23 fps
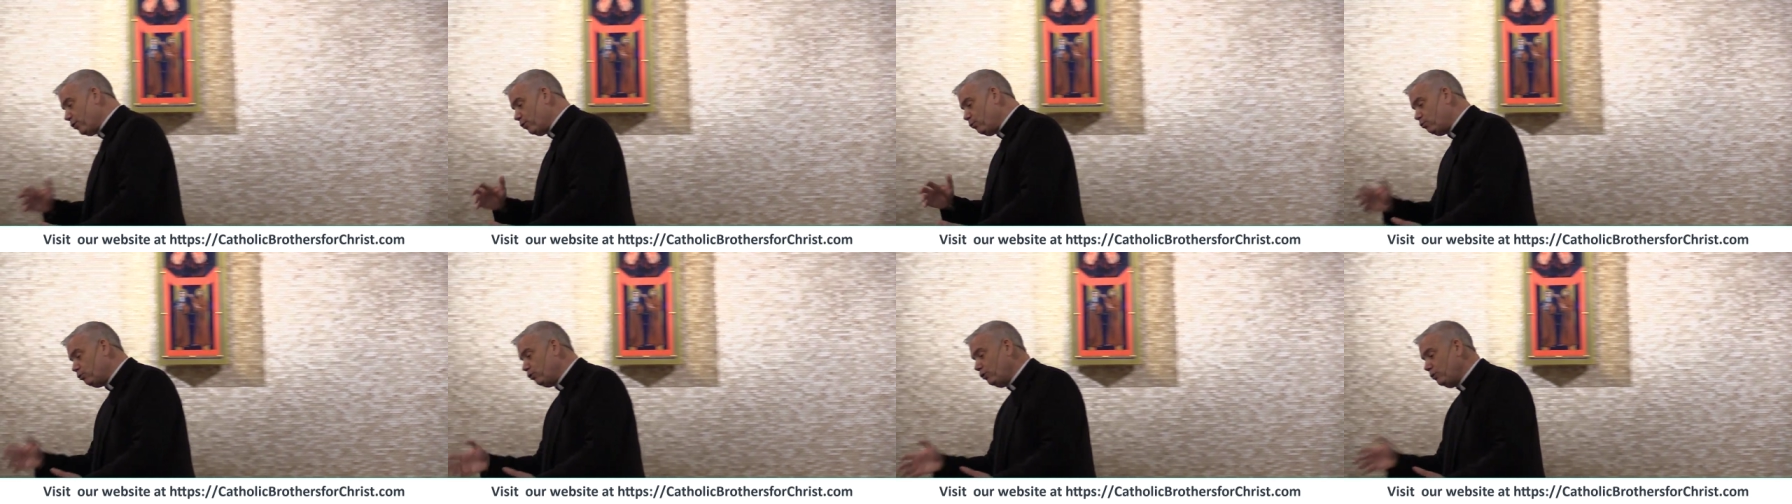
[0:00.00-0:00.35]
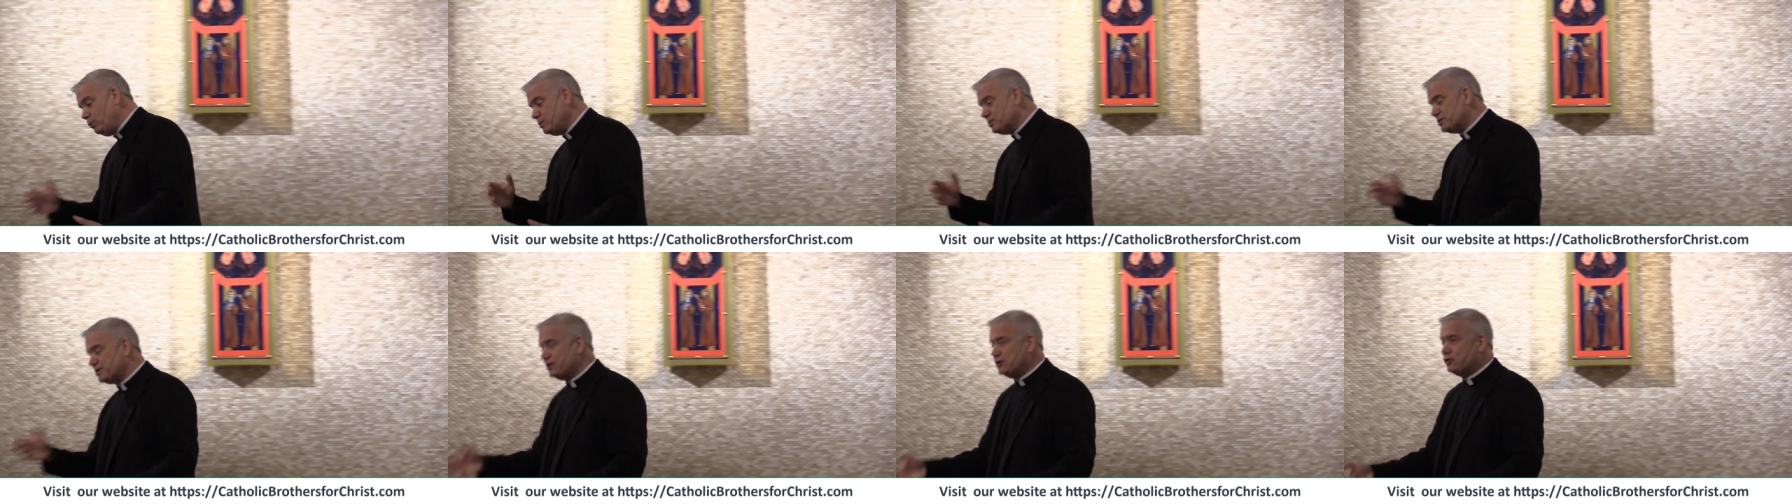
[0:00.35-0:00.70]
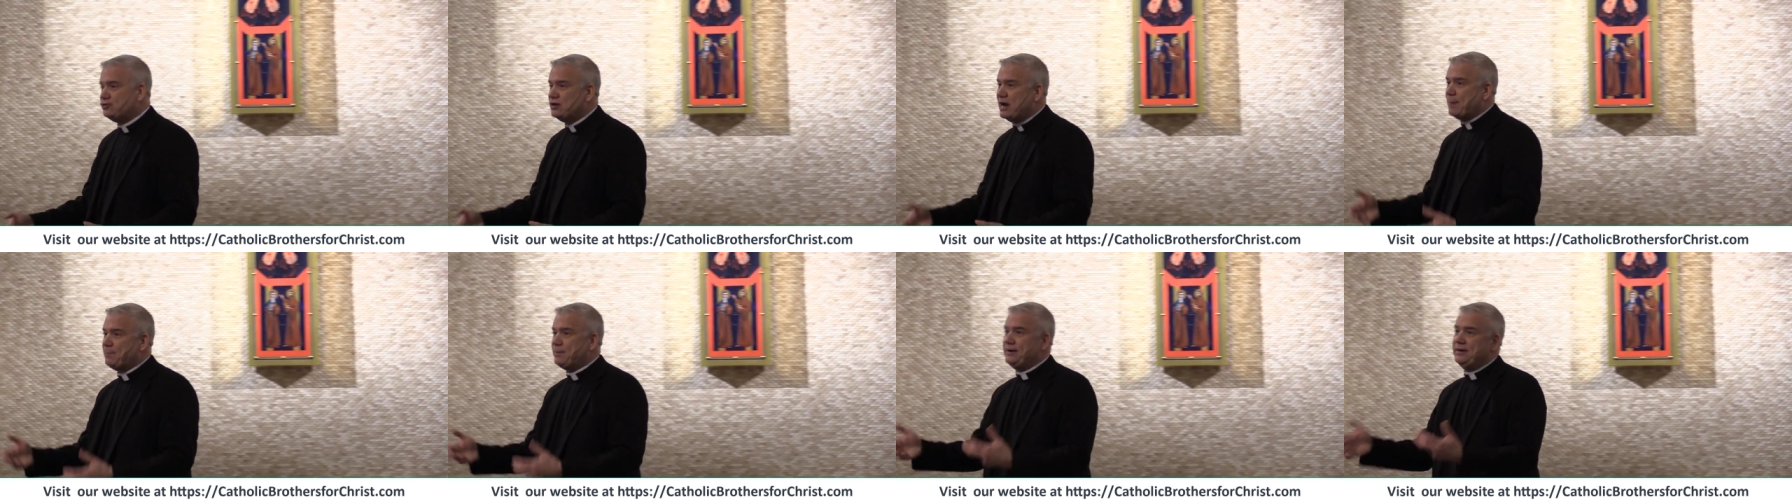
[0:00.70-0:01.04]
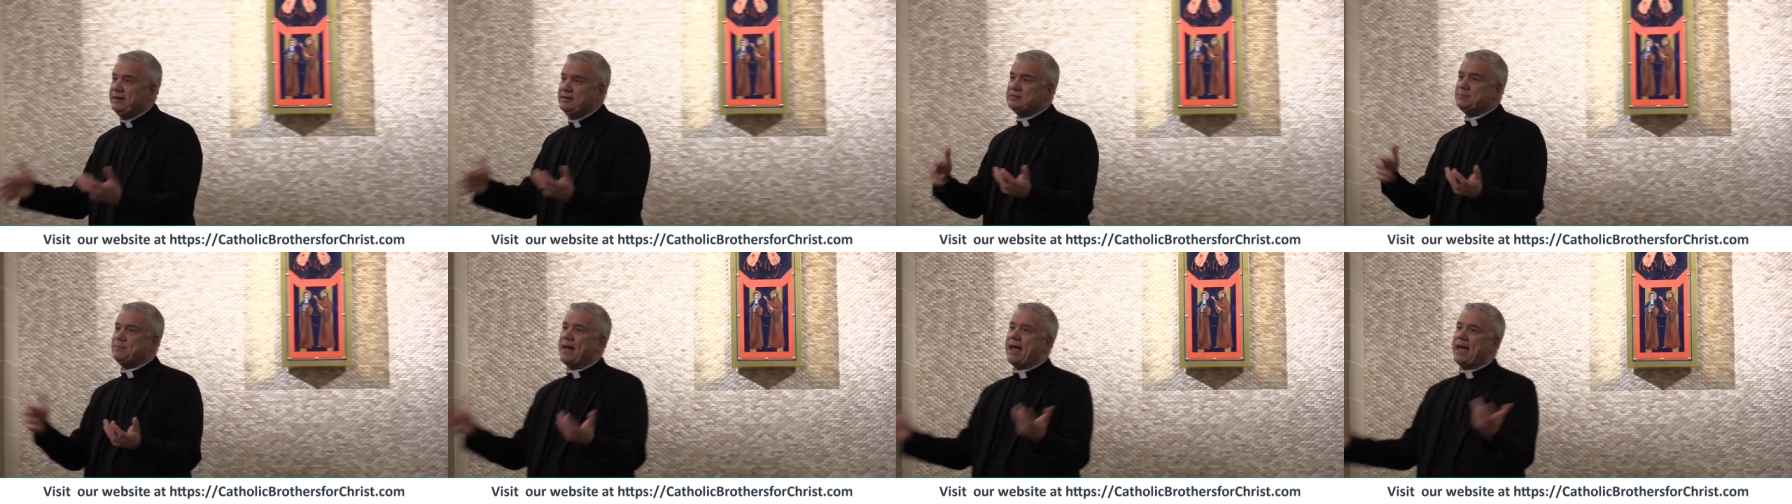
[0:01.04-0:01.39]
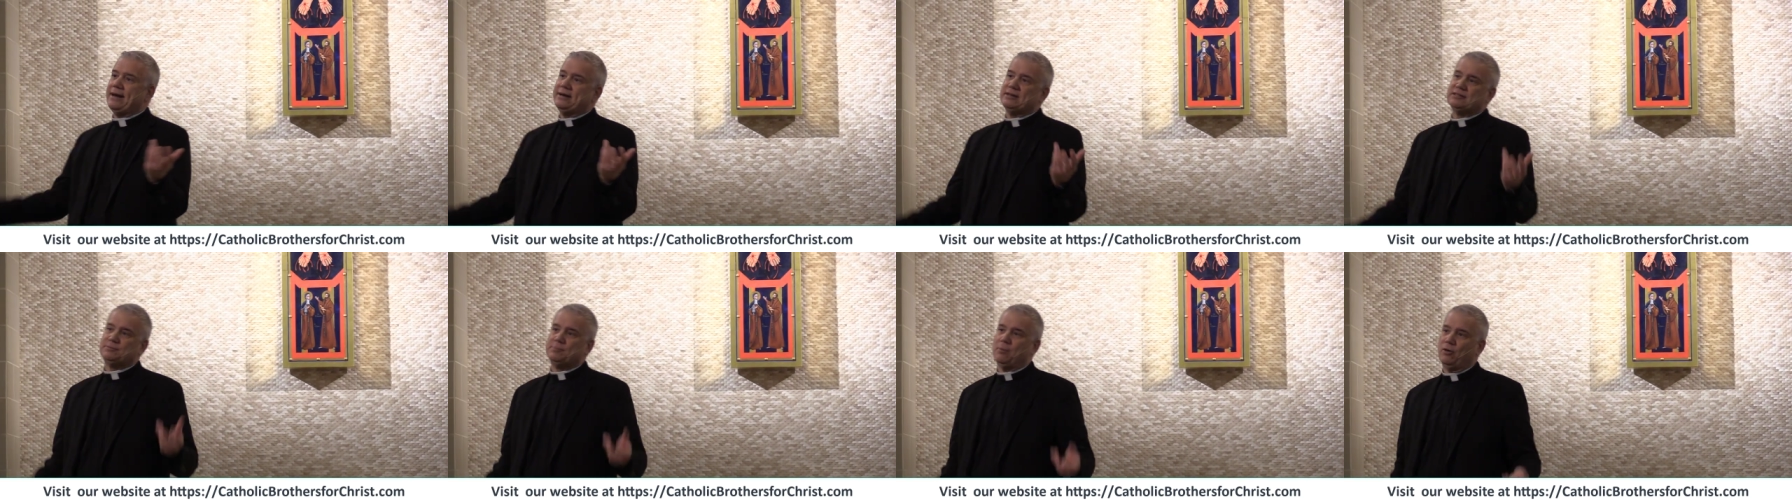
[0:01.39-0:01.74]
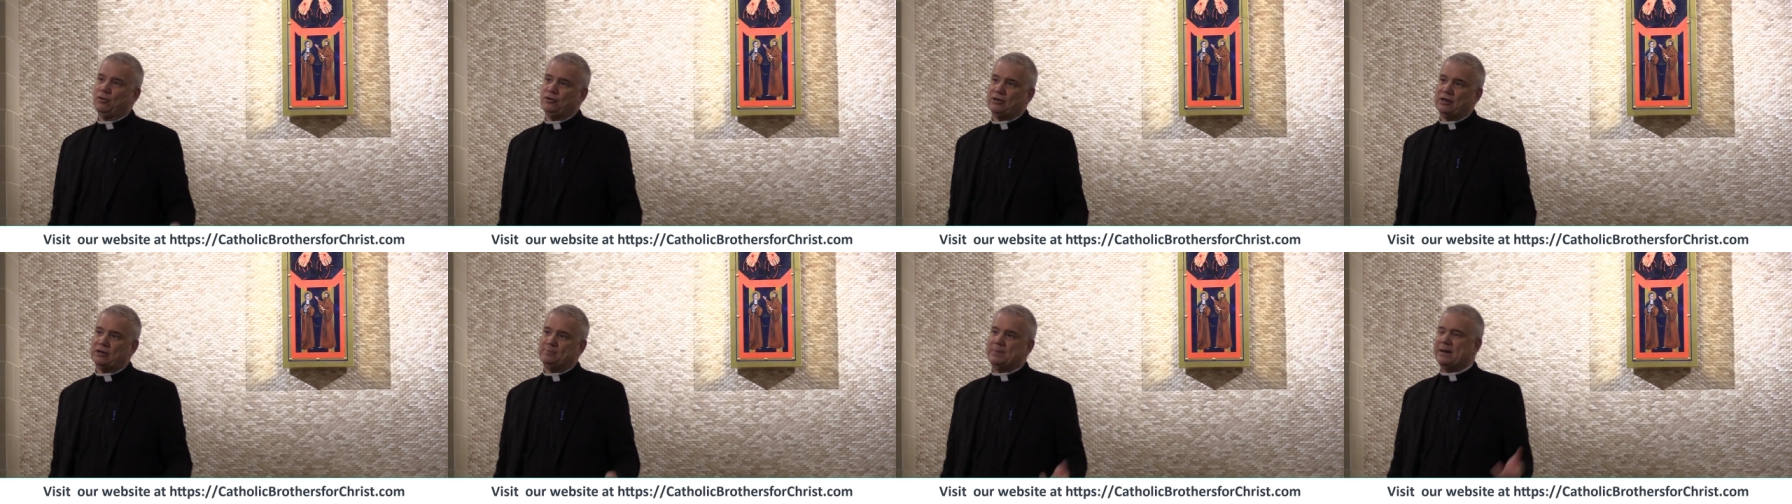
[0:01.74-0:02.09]
the wounds of the Japanese man as,
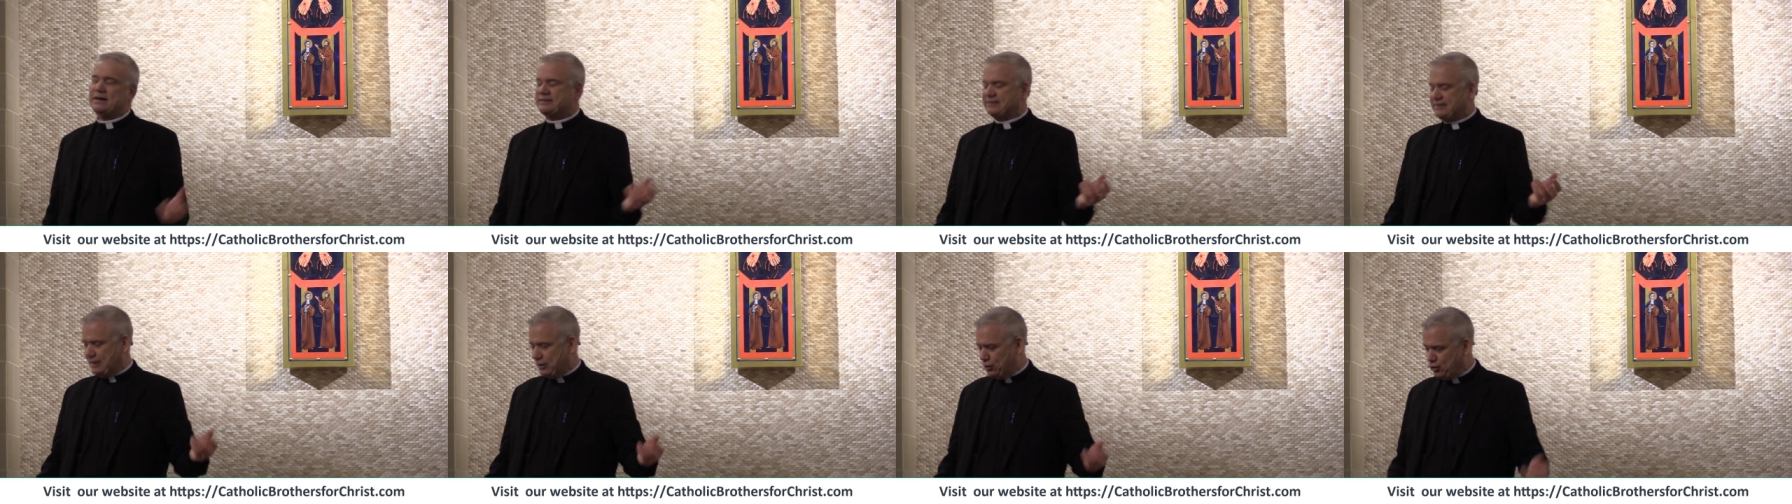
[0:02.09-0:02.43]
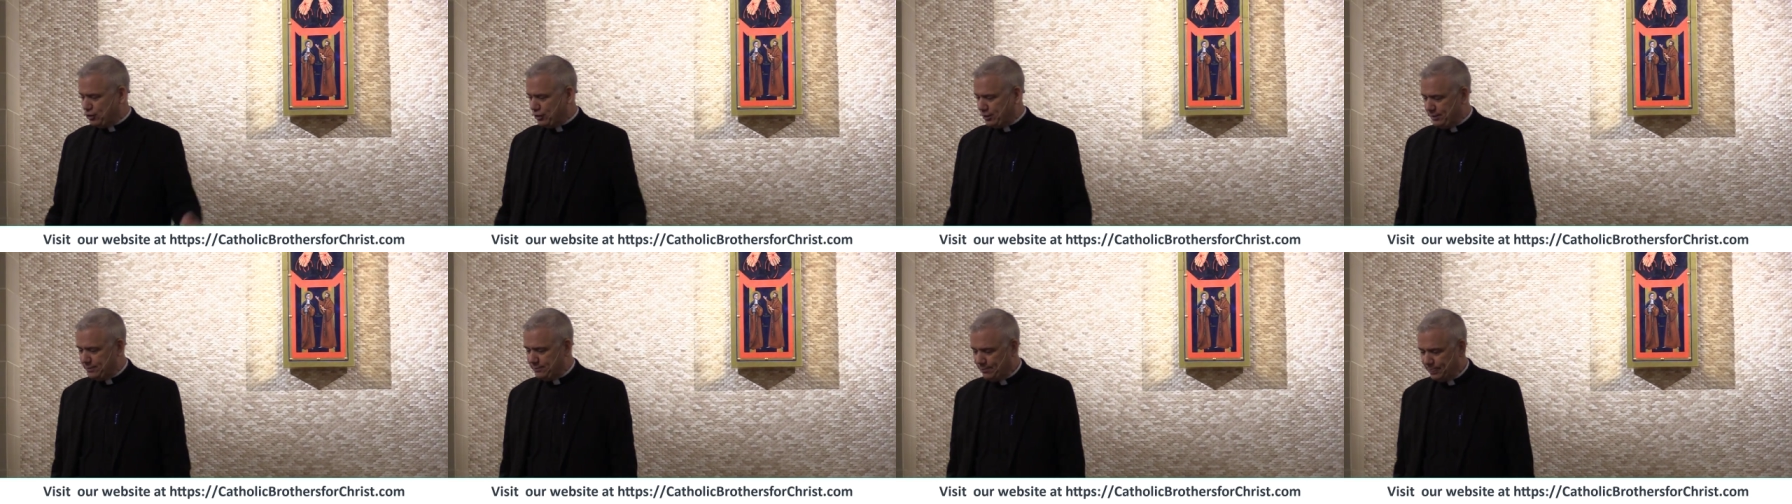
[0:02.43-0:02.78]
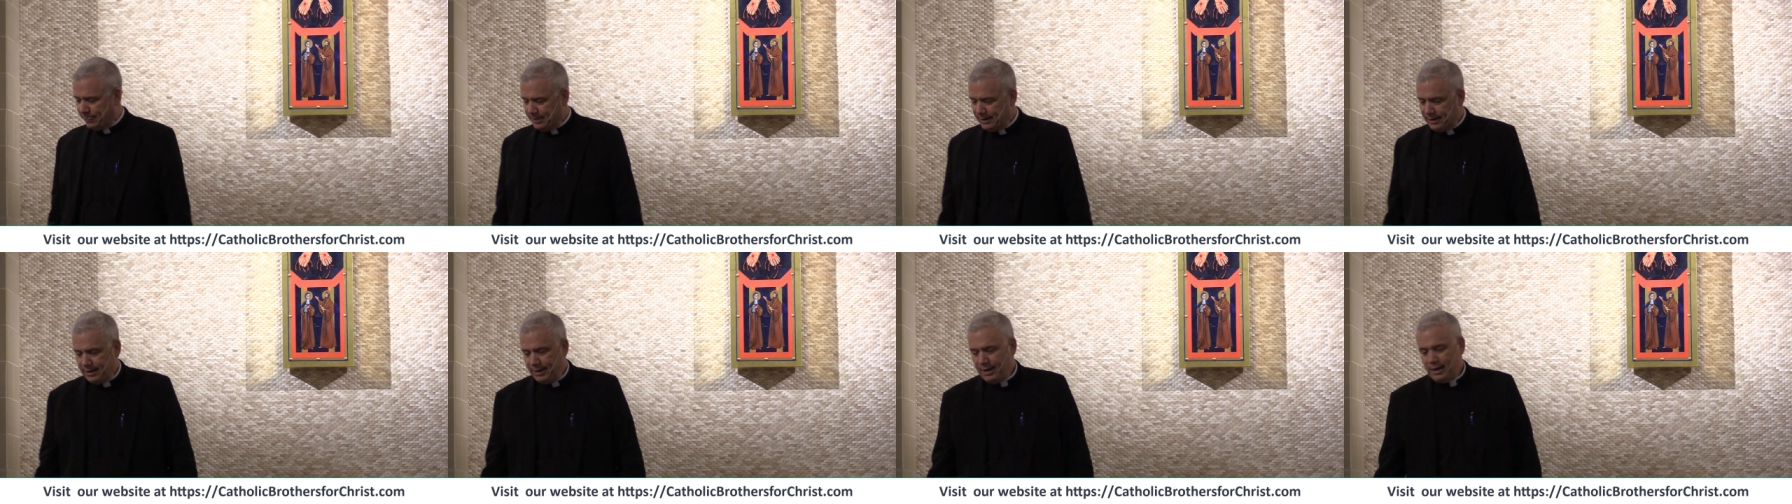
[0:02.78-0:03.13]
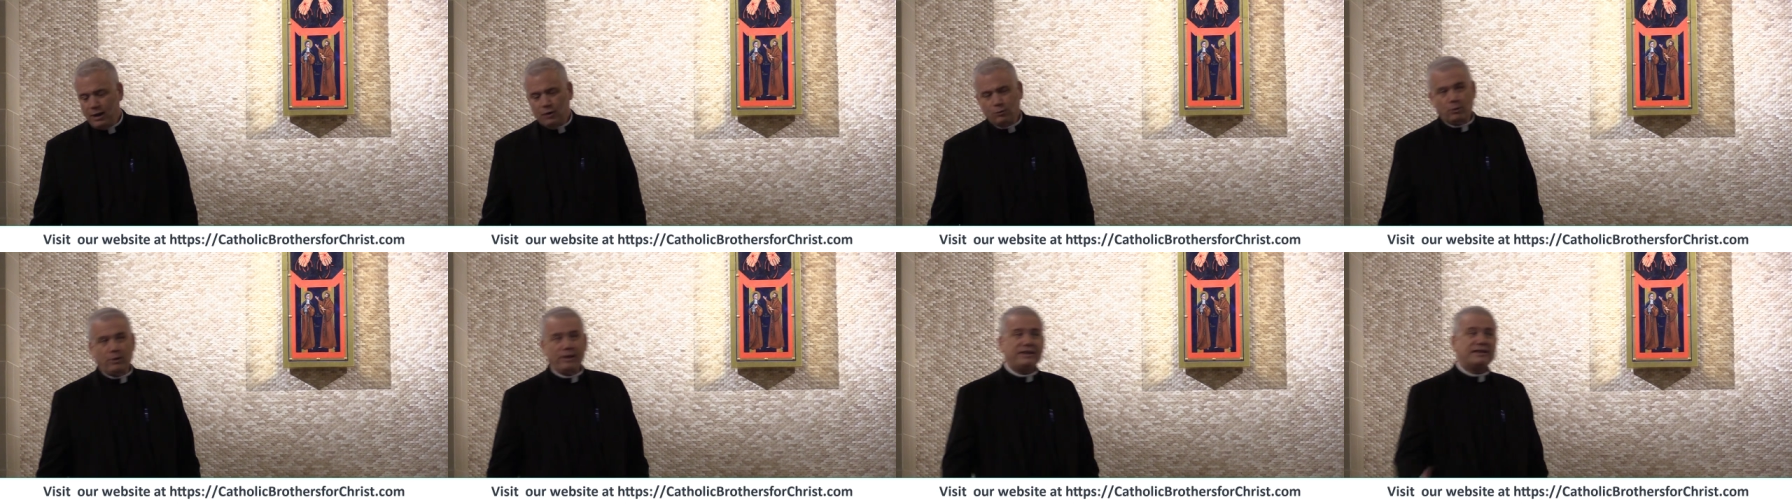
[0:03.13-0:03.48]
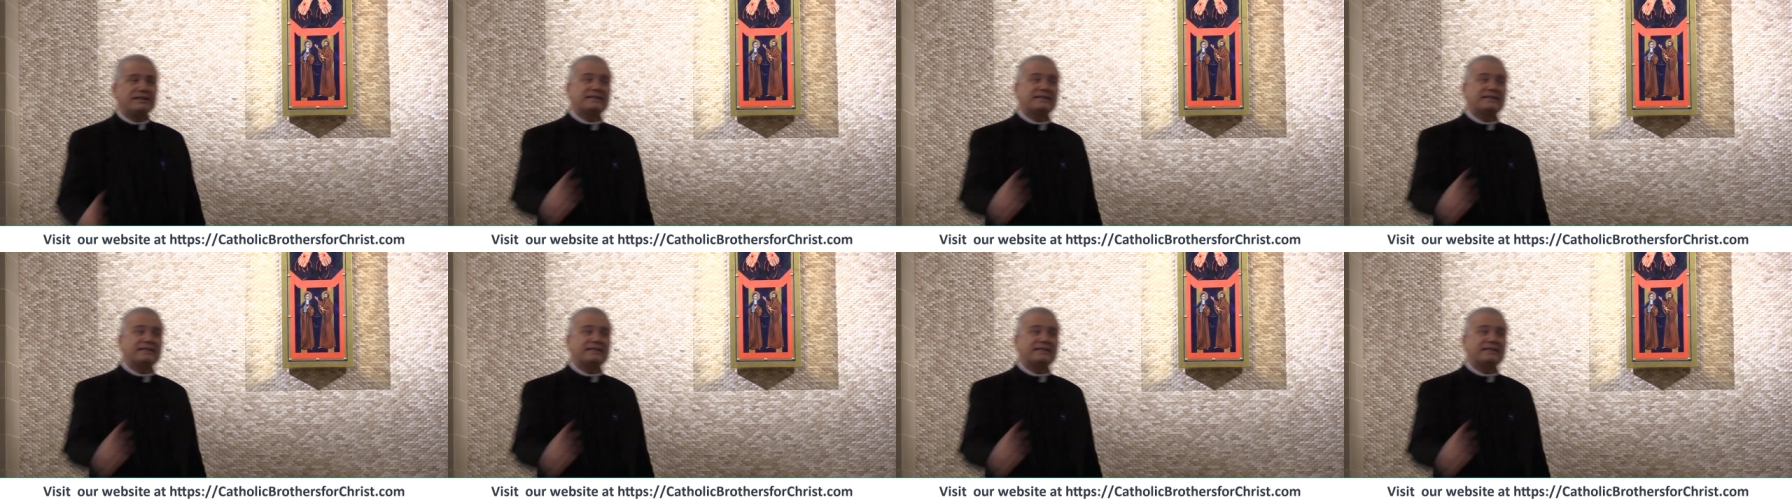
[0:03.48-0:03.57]
most, as best he could. Well,